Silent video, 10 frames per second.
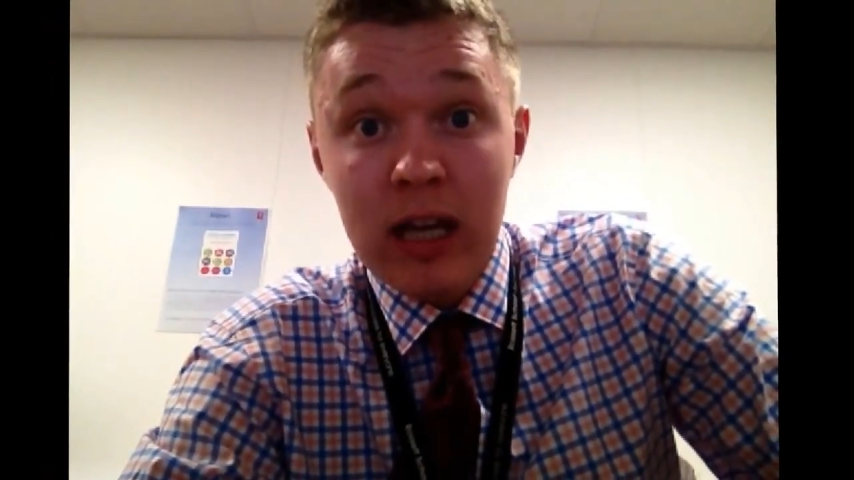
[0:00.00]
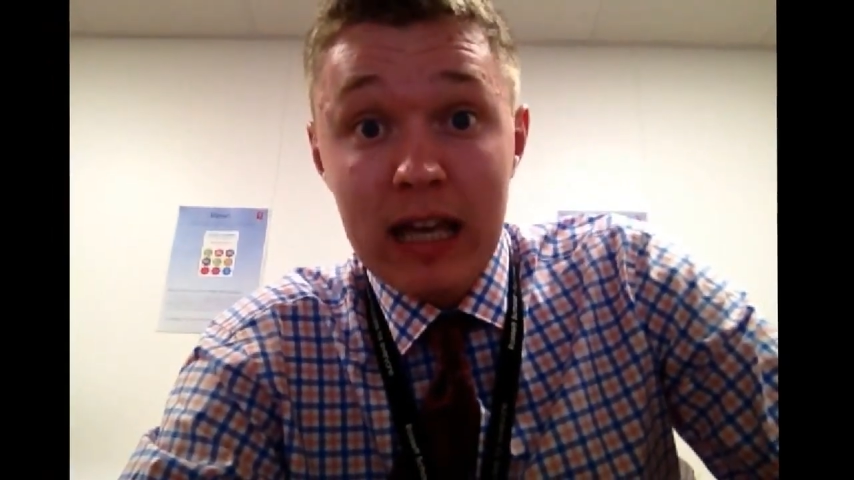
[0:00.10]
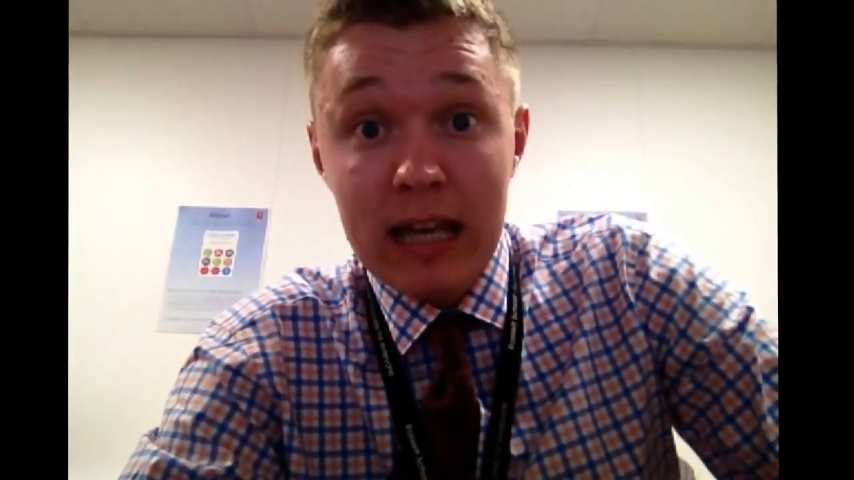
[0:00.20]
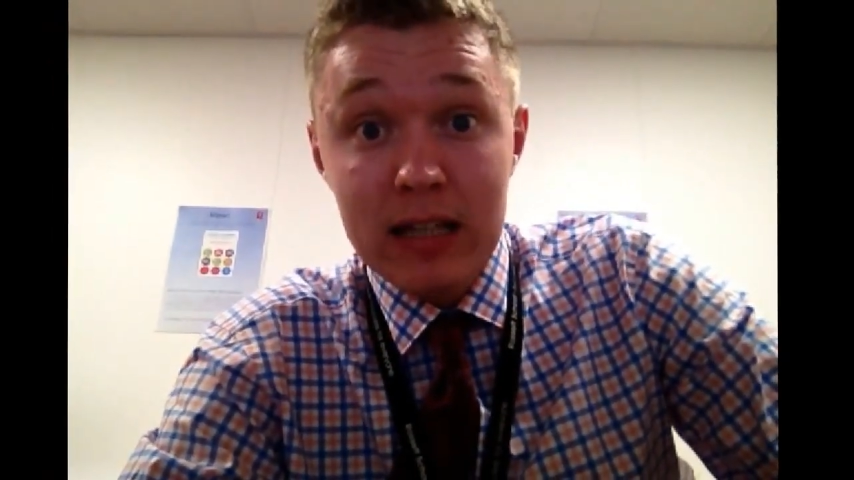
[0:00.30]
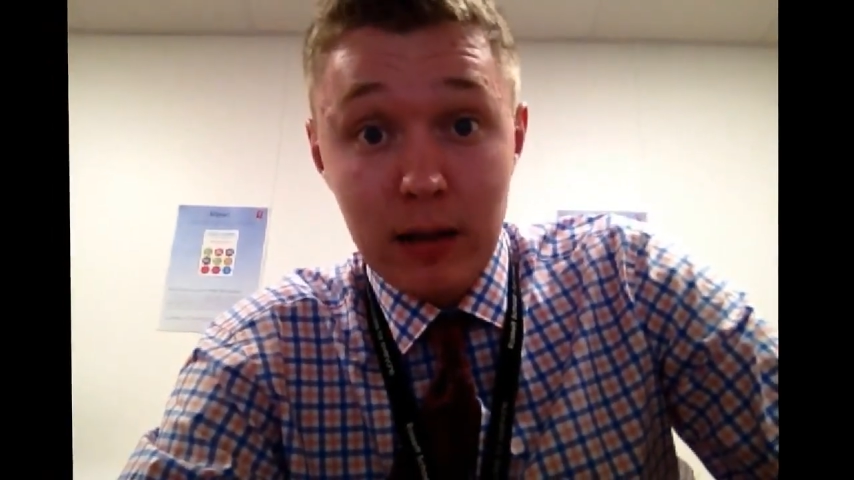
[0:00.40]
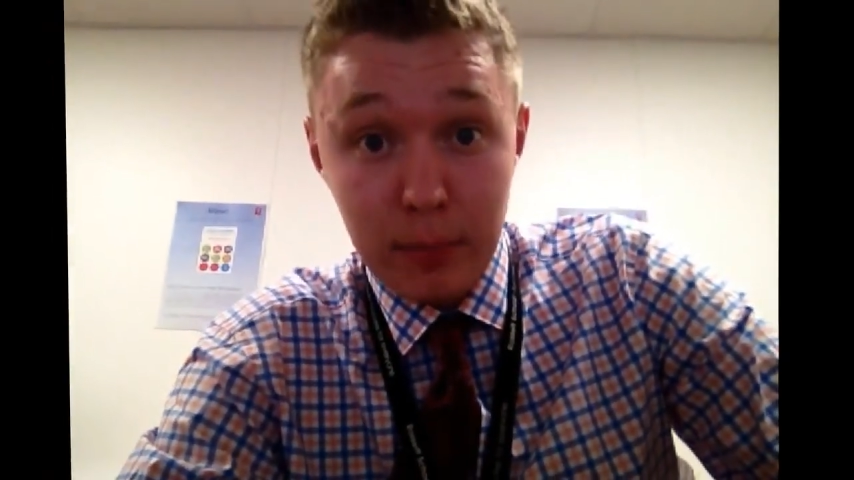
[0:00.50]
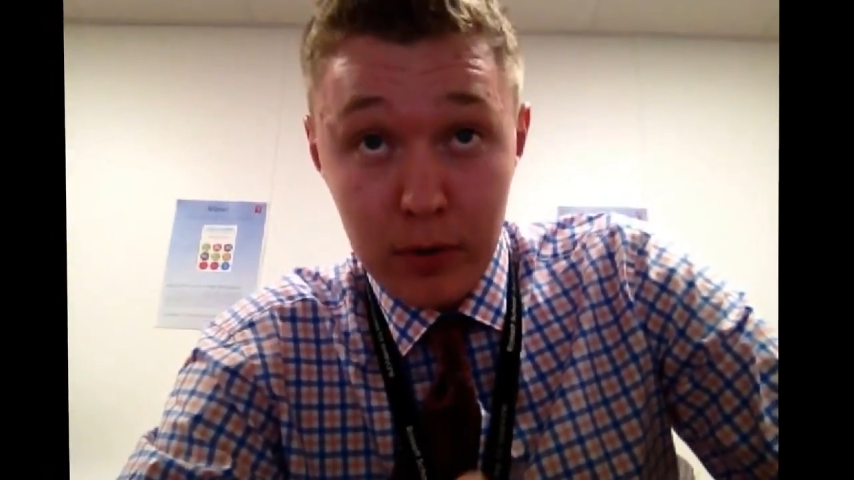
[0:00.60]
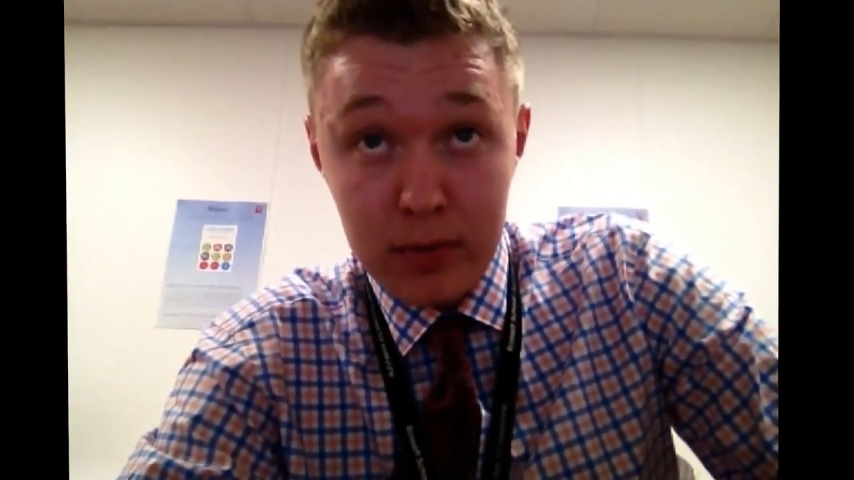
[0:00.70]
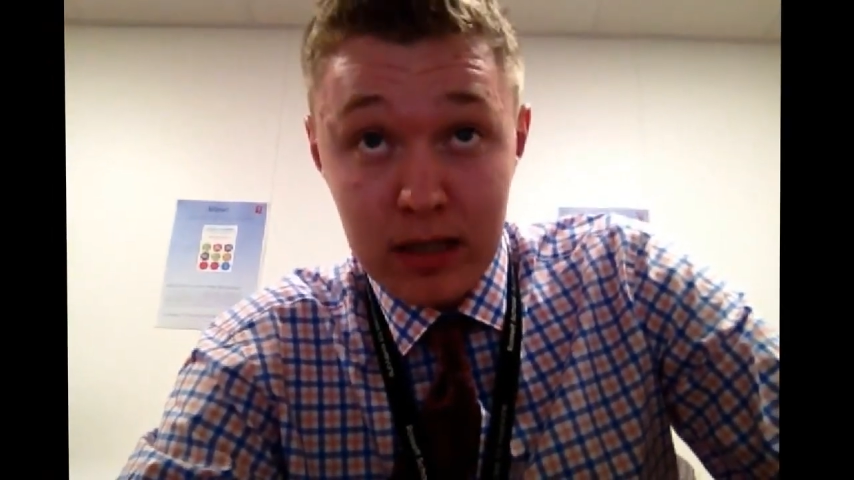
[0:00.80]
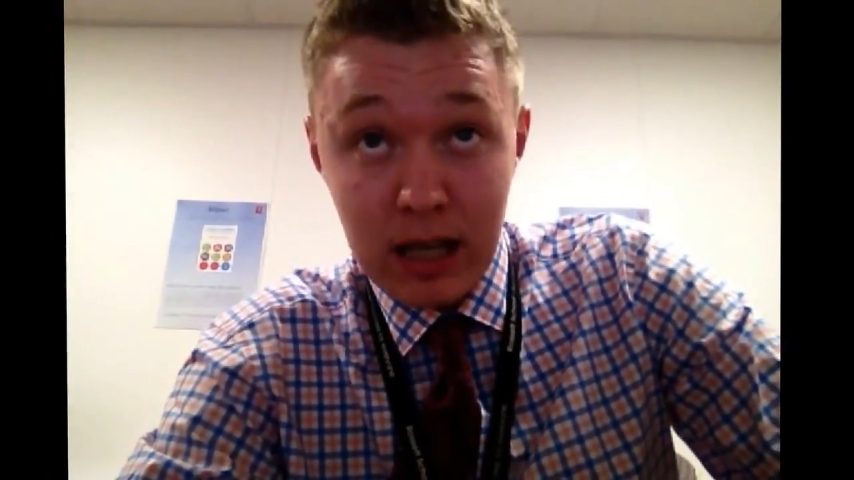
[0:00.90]
is, I'll put up a
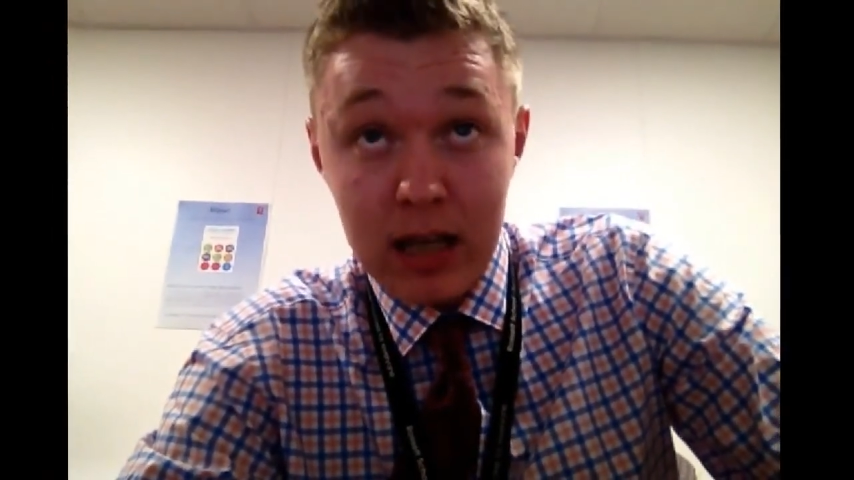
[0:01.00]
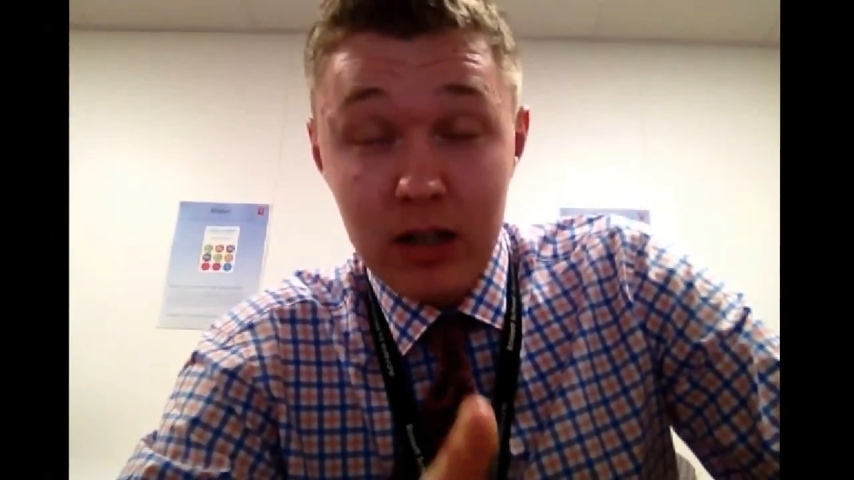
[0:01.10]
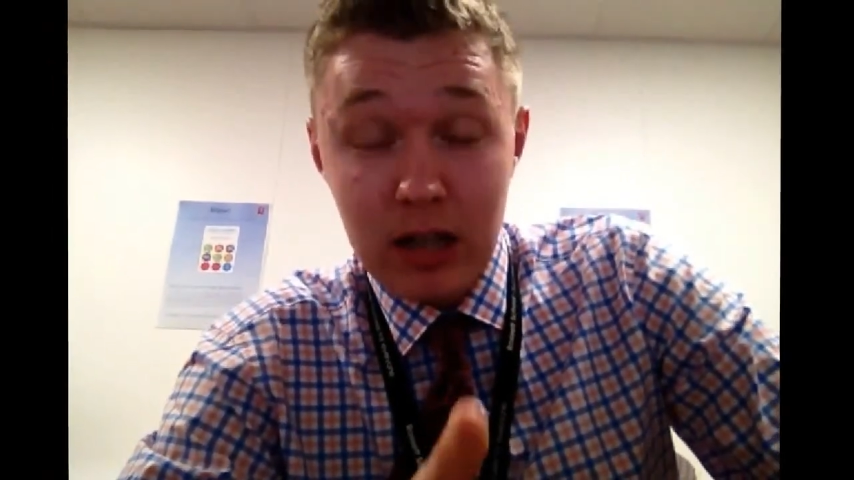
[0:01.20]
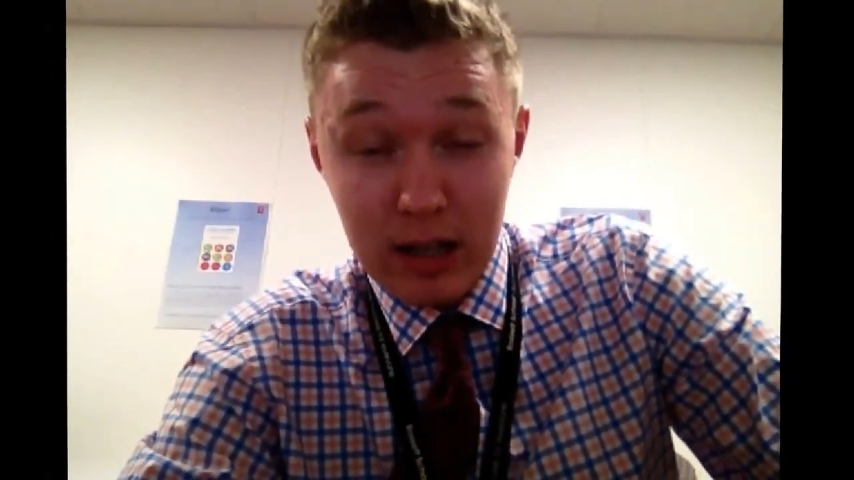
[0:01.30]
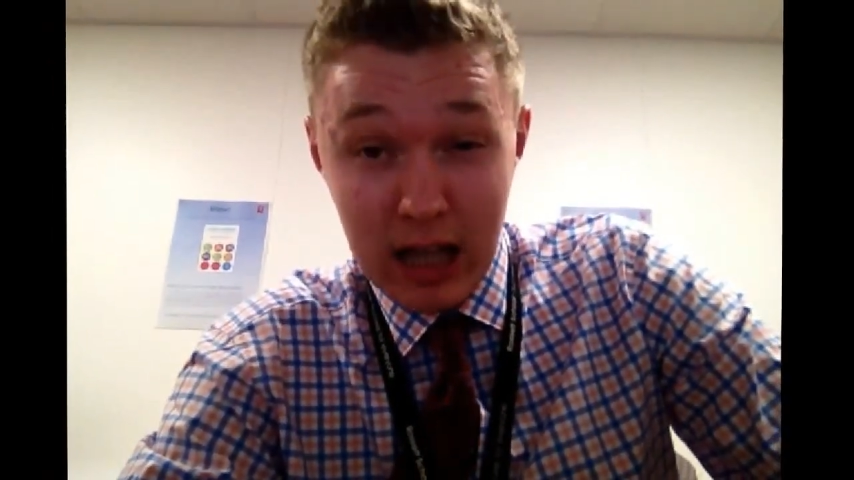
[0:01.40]
slide that